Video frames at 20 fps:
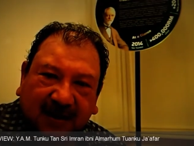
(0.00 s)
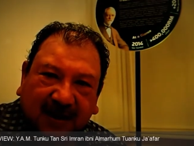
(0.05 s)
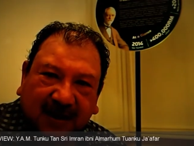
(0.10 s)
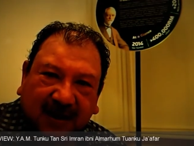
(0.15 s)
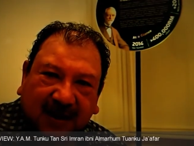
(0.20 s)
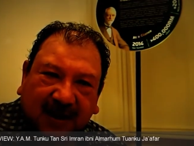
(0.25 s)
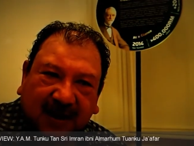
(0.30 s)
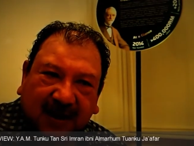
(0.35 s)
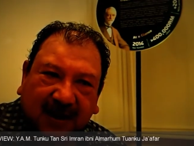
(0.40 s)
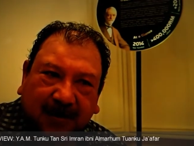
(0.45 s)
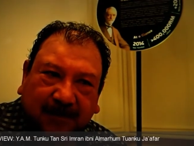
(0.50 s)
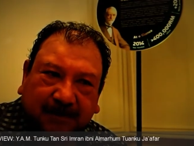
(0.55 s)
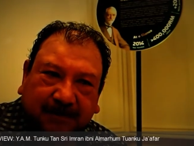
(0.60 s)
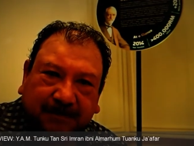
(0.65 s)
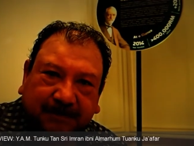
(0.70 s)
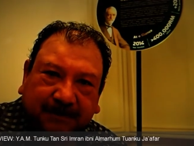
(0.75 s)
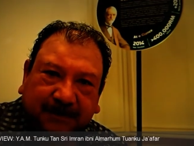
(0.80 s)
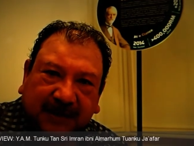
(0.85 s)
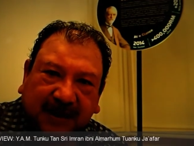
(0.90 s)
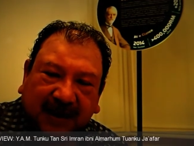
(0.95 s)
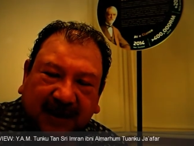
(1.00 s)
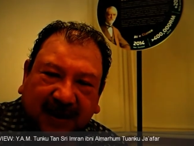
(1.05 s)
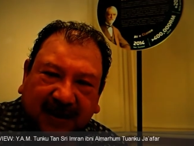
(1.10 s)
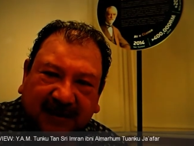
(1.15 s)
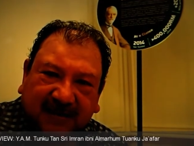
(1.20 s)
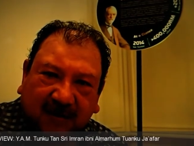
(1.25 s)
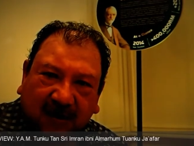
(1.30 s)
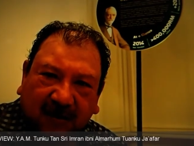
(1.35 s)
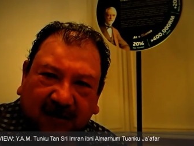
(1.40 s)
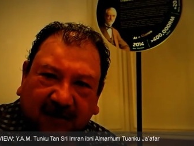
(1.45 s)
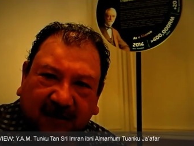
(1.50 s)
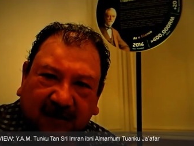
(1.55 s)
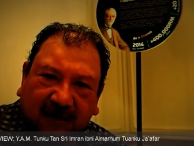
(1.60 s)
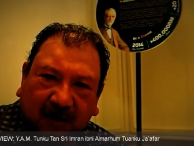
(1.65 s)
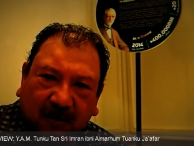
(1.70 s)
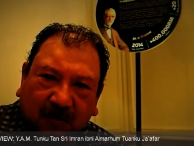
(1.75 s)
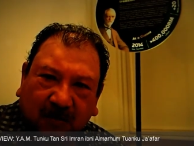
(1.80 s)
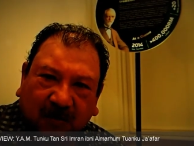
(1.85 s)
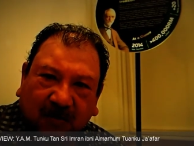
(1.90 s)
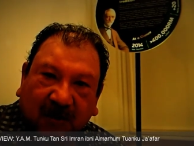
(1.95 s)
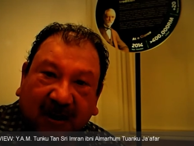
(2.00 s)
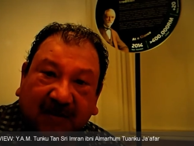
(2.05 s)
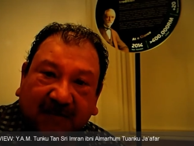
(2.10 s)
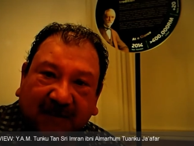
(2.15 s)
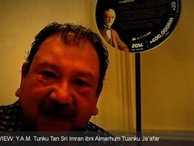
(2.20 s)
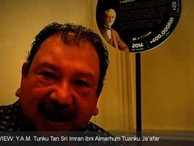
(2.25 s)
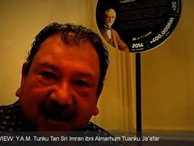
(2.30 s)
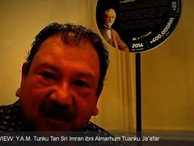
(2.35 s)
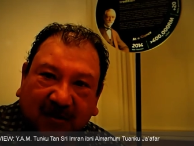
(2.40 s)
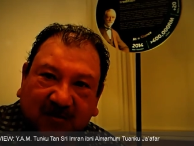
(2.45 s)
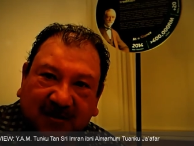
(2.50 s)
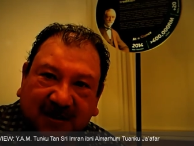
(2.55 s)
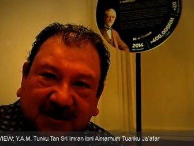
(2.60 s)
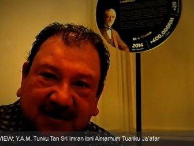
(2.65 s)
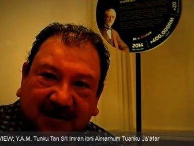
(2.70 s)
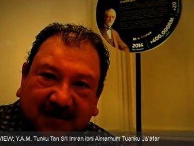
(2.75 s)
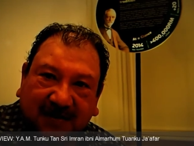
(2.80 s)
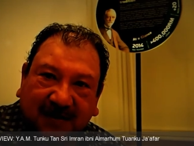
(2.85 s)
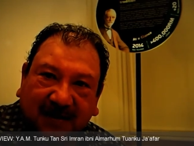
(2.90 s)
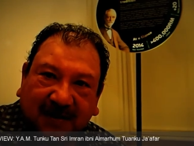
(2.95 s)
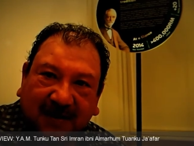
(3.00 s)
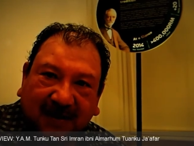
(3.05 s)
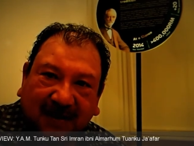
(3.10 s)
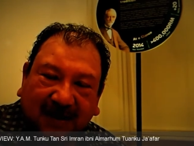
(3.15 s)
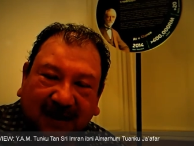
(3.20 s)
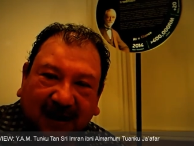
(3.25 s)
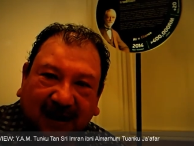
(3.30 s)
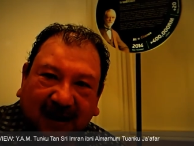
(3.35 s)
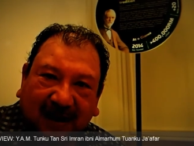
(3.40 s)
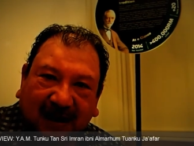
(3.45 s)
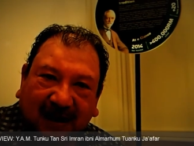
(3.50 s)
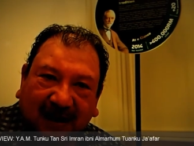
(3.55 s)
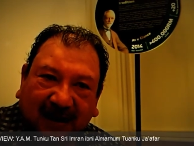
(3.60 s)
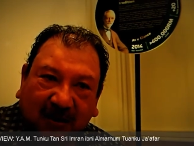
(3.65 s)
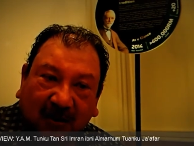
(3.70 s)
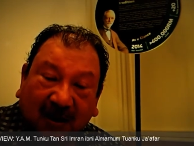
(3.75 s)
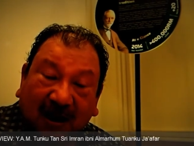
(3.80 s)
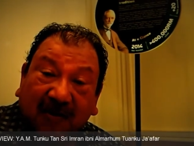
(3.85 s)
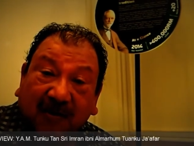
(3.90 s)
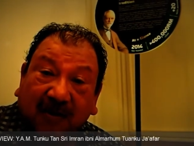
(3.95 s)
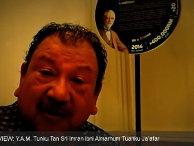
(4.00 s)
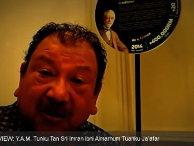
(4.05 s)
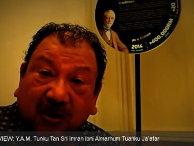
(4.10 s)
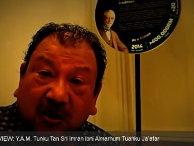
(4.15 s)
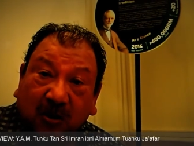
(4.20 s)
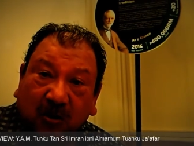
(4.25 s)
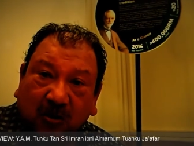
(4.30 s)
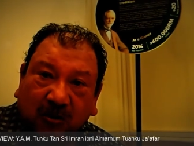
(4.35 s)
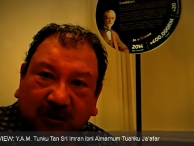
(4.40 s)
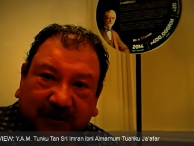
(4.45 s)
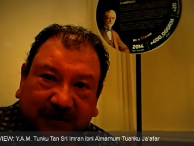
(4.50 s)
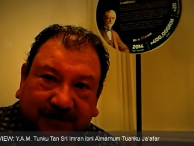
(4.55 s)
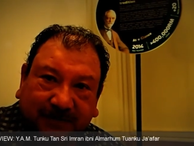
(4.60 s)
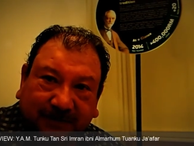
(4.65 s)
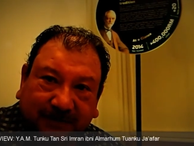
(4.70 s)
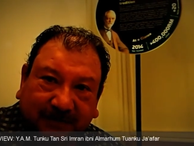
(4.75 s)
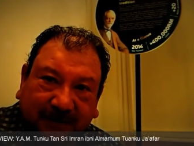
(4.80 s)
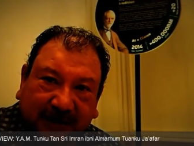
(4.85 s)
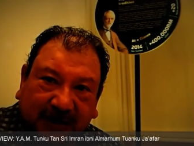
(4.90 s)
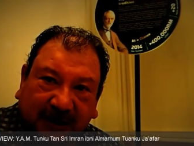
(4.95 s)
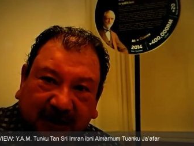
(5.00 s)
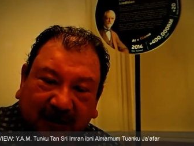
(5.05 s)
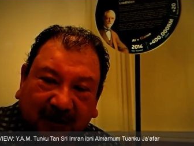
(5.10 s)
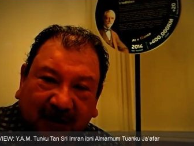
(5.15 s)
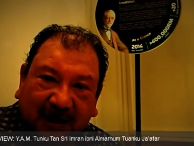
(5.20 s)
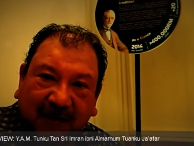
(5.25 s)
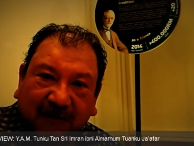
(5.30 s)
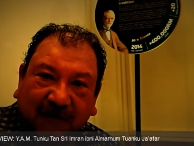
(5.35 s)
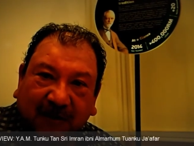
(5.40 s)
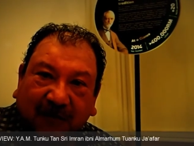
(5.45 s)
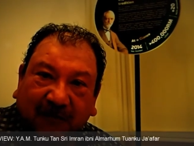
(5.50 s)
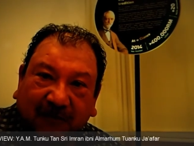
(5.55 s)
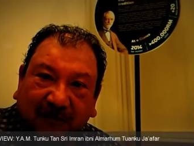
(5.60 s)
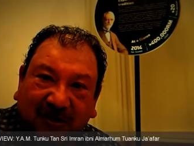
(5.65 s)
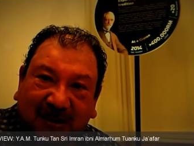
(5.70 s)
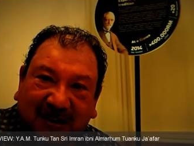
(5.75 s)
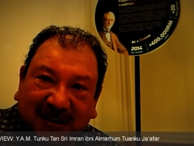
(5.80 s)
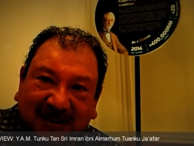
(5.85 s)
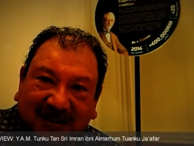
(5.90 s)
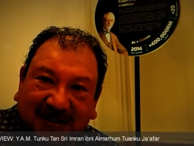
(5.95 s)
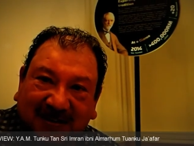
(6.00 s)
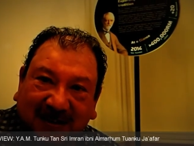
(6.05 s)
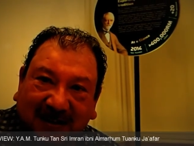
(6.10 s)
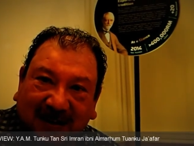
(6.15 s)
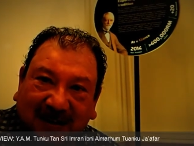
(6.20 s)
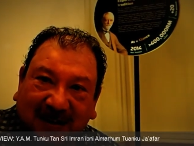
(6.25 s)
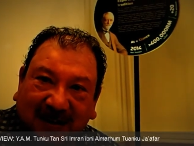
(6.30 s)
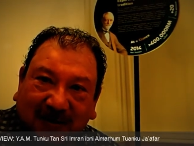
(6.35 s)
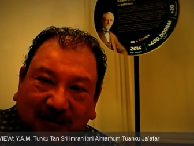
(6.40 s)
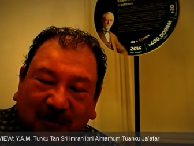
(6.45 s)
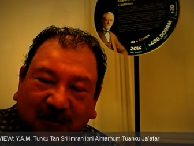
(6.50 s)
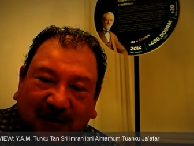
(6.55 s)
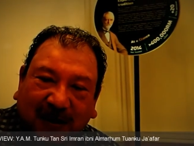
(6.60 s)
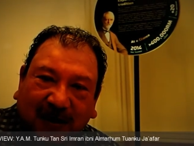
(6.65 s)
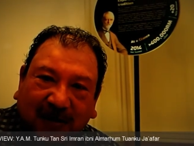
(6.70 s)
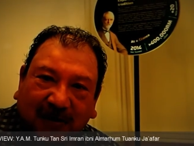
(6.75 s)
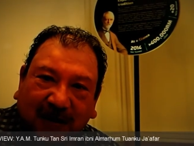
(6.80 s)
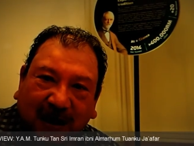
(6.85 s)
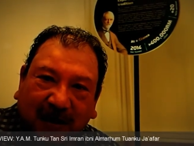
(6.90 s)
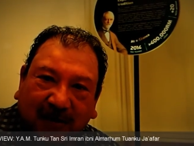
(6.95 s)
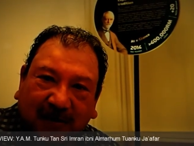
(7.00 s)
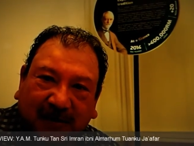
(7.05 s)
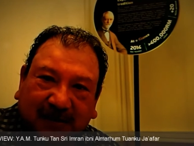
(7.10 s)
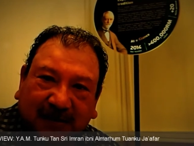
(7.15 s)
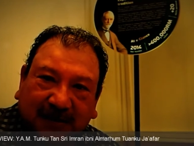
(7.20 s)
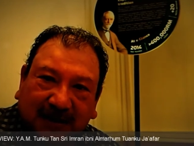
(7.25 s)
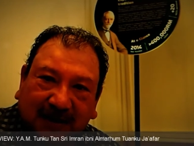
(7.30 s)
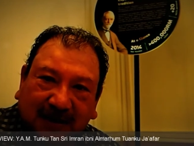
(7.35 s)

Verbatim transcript: um, it's got you know great values. Uh, you're out on your own. You, know, you don't have referees uh, walking around.